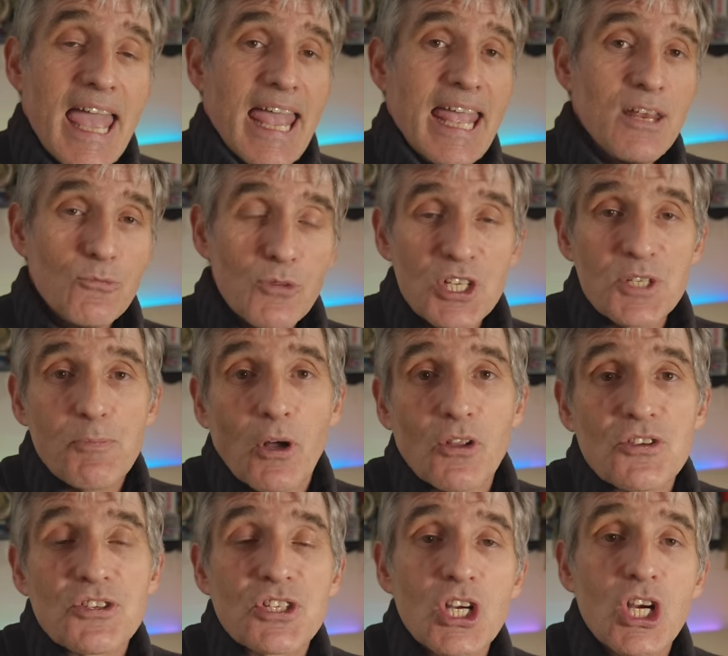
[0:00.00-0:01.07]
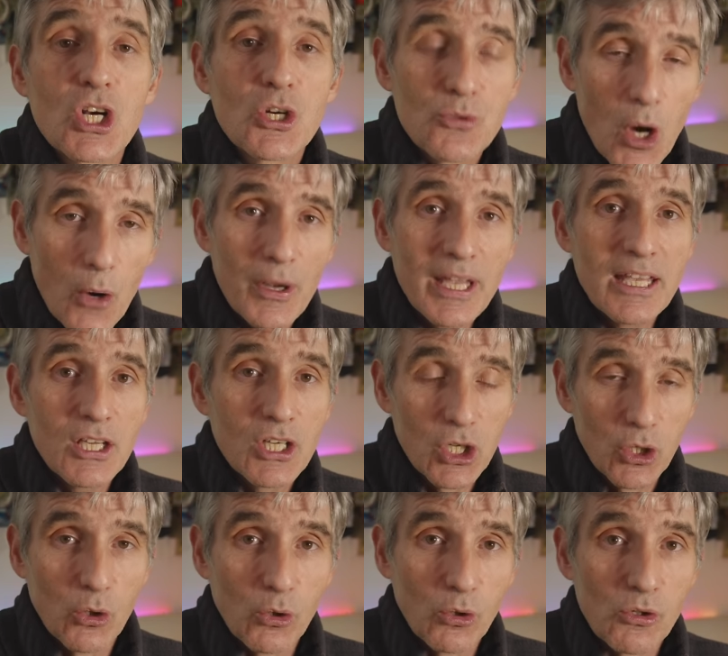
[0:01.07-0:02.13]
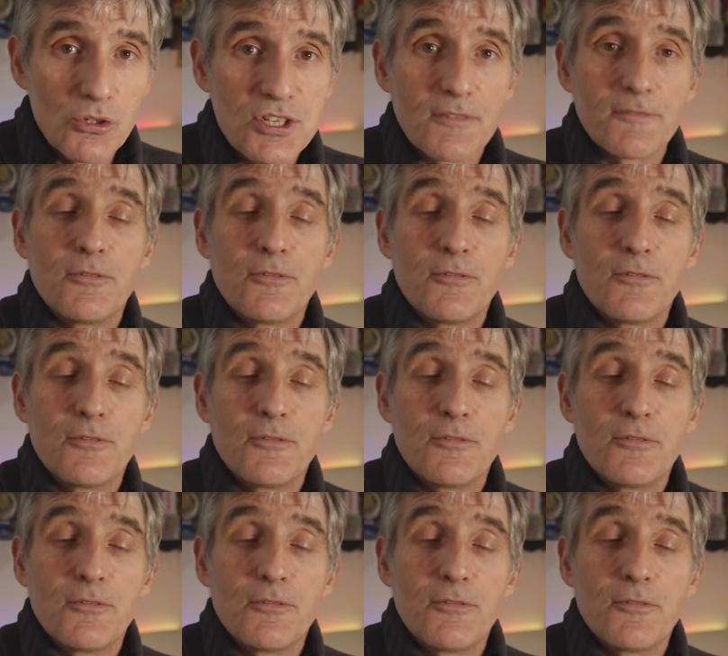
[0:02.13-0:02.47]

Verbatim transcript: in response to growing calls